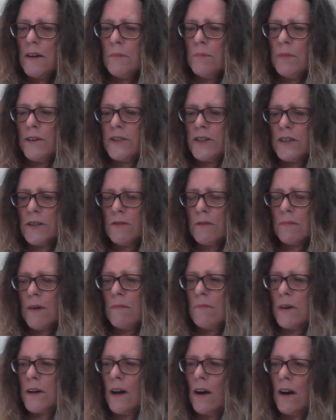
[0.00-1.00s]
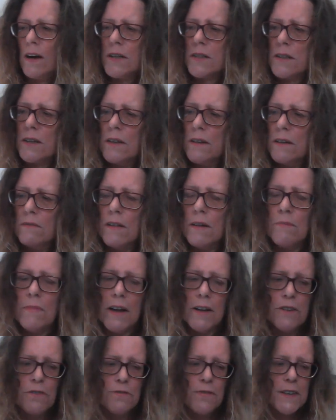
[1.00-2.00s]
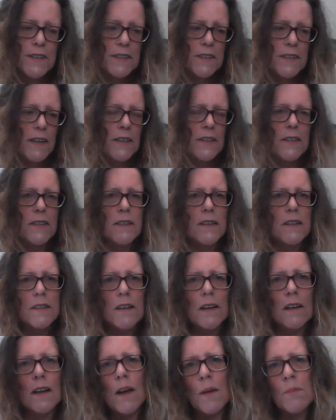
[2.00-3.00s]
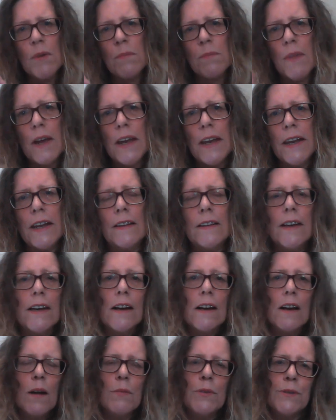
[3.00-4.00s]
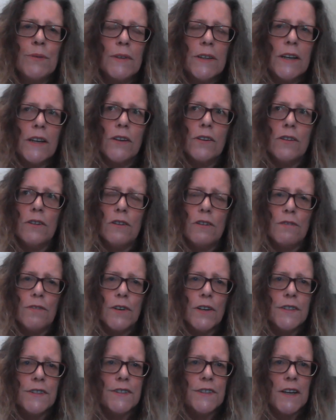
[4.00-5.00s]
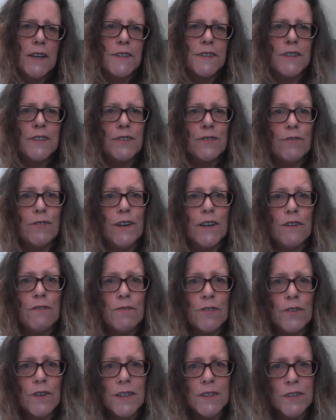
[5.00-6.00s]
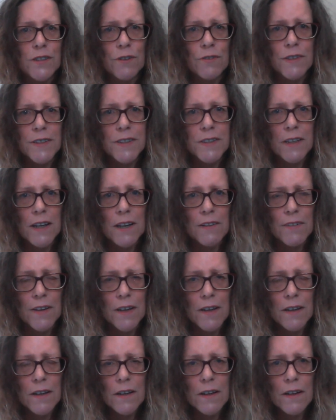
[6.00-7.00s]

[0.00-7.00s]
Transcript: But just remember, guys, we manifest things that doesn't come immediately. It comes when the universe says it's ready for us to receive it.